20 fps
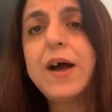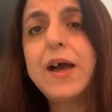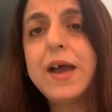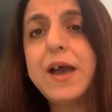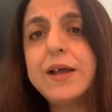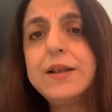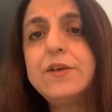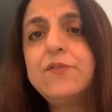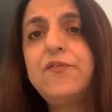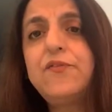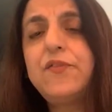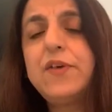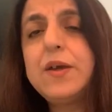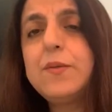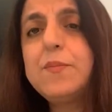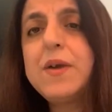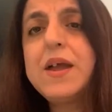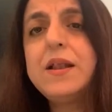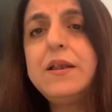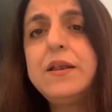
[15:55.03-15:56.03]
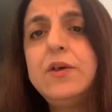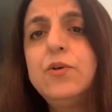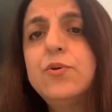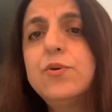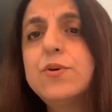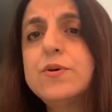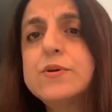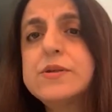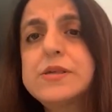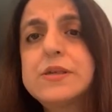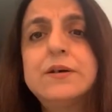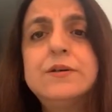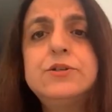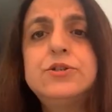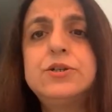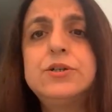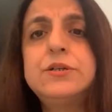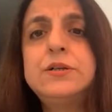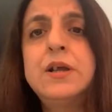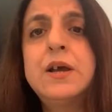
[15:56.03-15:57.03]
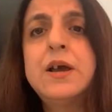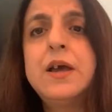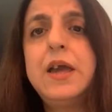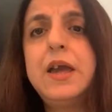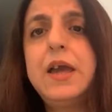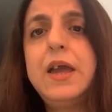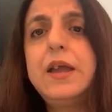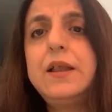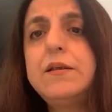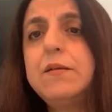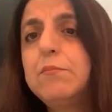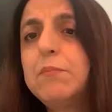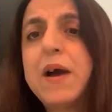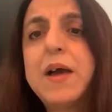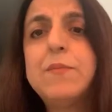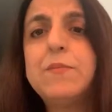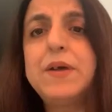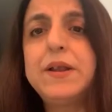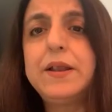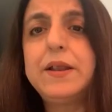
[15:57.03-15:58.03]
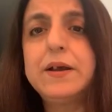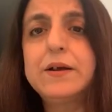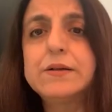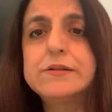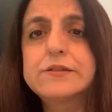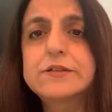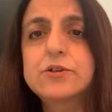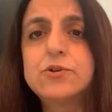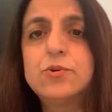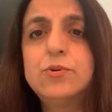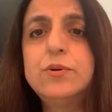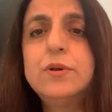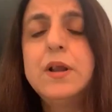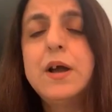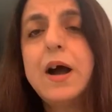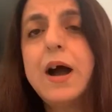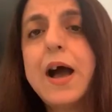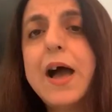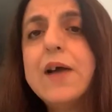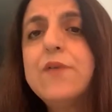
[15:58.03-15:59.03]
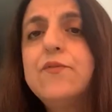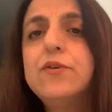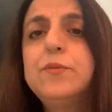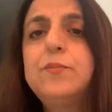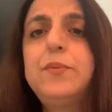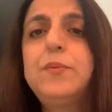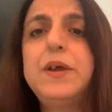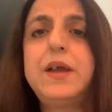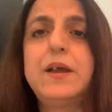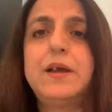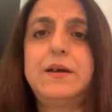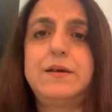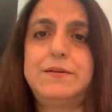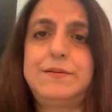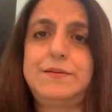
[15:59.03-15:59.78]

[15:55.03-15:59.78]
I had a female neurosurgeon in my medical school, I would be